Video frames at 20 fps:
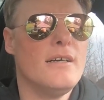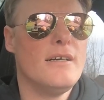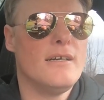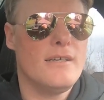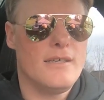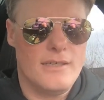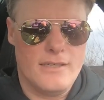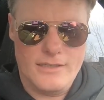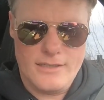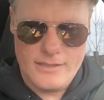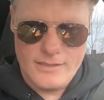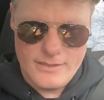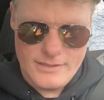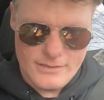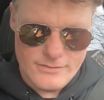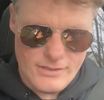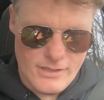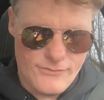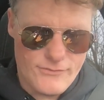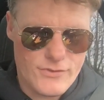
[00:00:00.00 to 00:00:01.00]

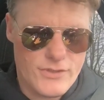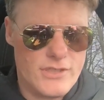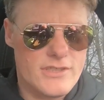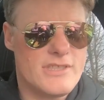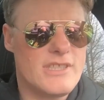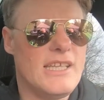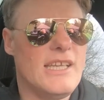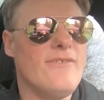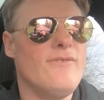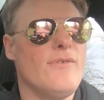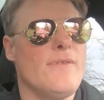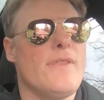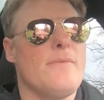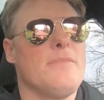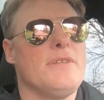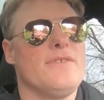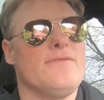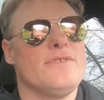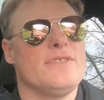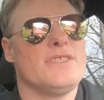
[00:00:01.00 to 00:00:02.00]
And you have to just live with a
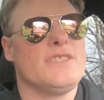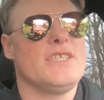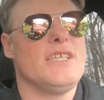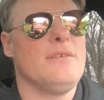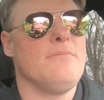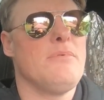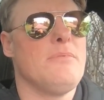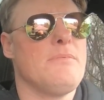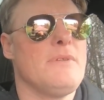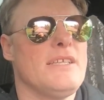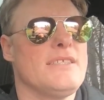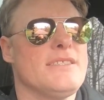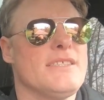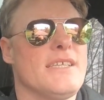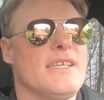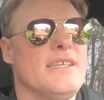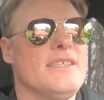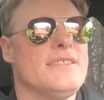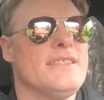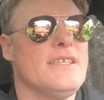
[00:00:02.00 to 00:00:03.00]
bit of a cheap
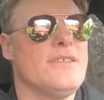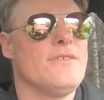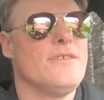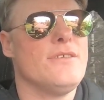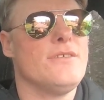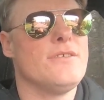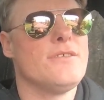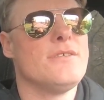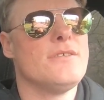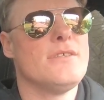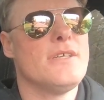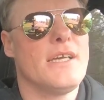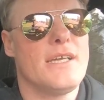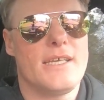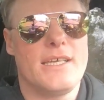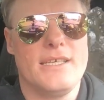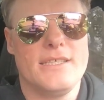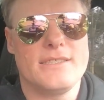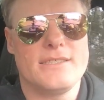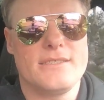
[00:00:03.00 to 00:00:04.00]
plastic interior, I
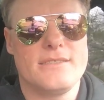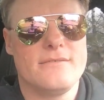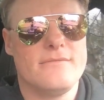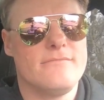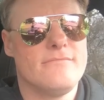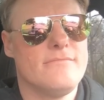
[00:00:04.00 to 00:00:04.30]
guess.